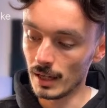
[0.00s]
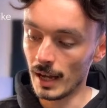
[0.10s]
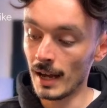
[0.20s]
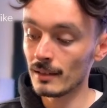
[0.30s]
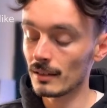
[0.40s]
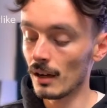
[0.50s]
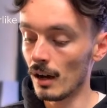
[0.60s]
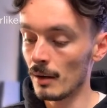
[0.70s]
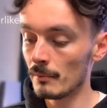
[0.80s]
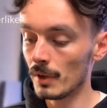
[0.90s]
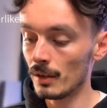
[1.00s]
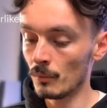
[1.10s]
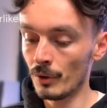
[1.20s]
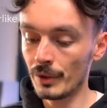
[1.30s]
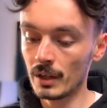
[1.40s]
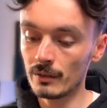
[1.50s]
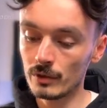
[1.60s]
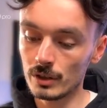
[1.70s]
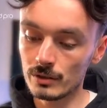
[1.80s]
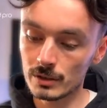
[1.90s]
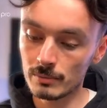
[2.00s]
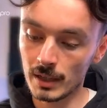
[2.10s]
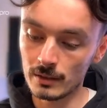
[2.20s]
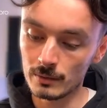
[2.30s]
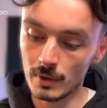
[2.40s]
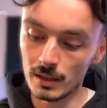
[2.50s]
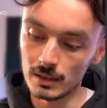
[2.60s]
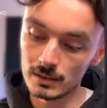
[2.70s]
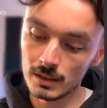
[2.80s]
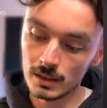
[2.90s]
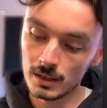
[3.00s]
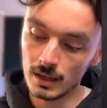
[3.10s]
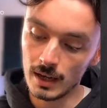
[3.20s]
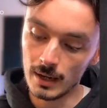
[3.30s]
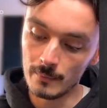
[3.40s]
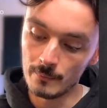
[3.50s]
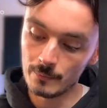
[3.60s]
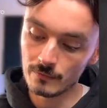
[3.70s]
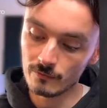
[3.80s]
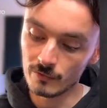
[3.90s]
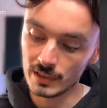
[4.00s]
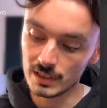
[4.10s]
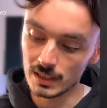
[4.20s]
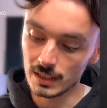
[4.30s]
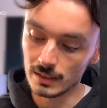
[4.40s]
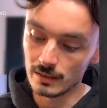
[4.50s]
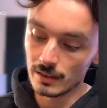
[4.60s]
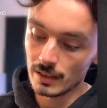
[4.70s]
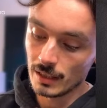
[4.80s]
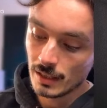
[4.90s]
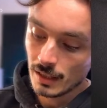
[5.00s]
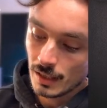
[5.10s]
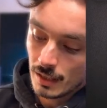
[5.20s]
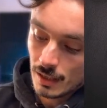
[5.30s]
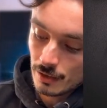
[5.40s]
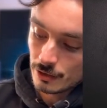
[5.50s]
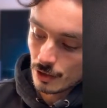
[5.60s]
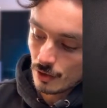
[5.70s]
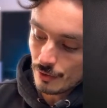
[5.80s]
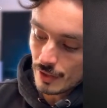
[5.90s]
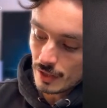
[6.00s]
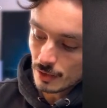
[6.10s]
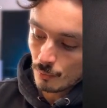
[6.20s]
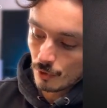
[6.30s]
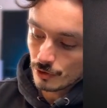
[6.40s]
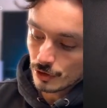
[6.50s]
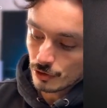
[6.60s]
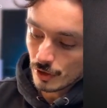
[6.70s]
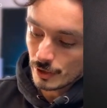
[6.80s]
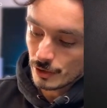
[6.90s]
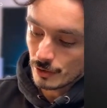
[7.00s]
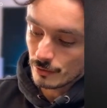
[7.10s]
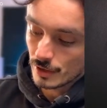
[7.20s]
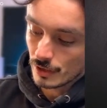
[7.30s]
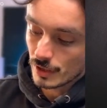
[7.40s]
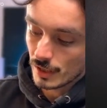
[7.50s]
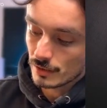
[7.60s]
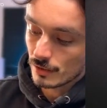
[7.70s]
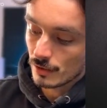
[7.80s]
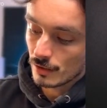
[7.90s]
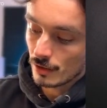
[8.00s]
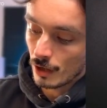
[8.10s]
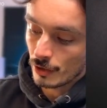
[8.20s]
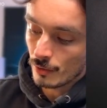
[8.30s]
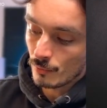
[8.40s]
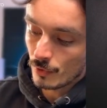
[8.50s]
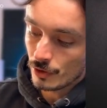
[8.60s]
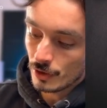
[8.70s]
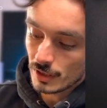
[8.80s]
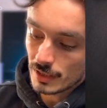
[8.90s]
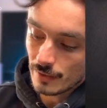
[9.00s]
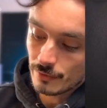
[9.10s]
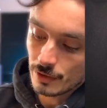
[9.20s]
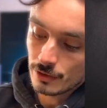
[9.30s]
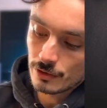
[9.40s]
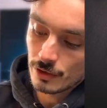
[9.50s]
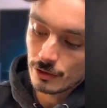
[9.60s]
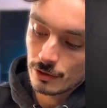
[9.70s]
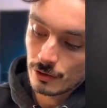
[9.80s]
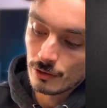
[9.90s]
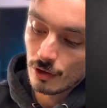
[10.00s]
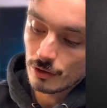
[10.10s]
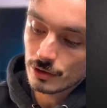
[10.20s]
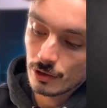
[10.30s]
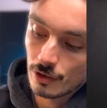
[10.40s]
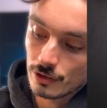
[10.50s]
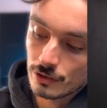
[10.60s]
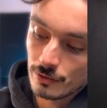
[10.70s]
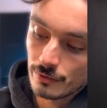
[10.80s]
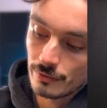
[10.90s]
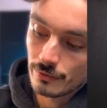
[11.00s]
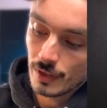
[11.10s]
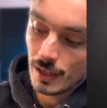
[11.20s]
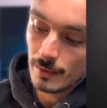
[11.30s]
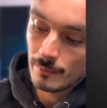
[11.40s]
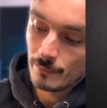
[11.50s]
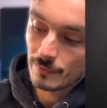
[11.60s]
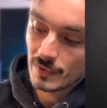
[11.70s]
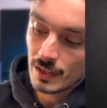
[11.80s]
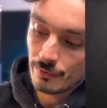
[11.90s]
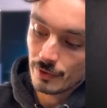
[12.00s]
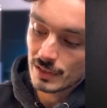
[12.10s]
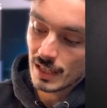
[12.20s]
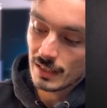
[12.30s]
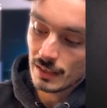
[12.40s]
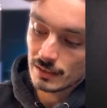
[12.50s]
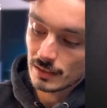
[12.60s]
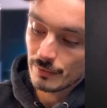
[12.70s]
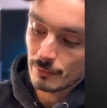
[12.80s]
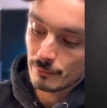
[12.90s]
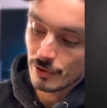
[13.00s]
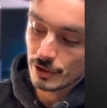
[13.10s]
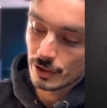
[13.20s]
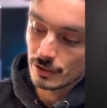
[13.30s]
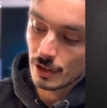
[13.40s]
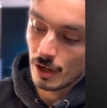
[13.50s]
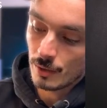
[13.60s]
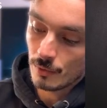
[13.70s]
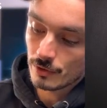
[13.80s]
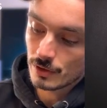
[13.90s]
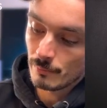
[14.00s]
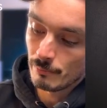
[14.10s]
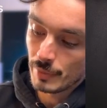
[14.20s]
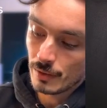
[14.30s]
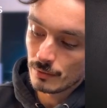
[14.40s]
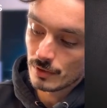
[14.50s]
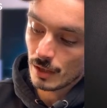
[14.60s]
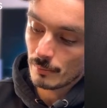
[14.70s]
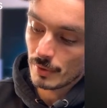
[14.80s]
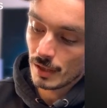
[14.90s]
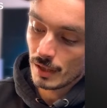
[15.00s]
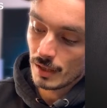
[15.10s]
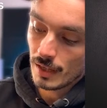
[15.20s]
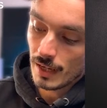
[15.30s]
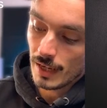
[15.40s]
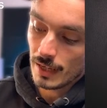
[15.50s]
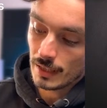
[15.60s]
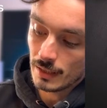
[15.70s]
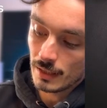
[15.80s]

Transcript: And one thing I've tried to explain as well is recently that there's a lot of things I want to try and do, such as I don't want you guys have to do lots and lots of different techniques and different brushes. I want to build up a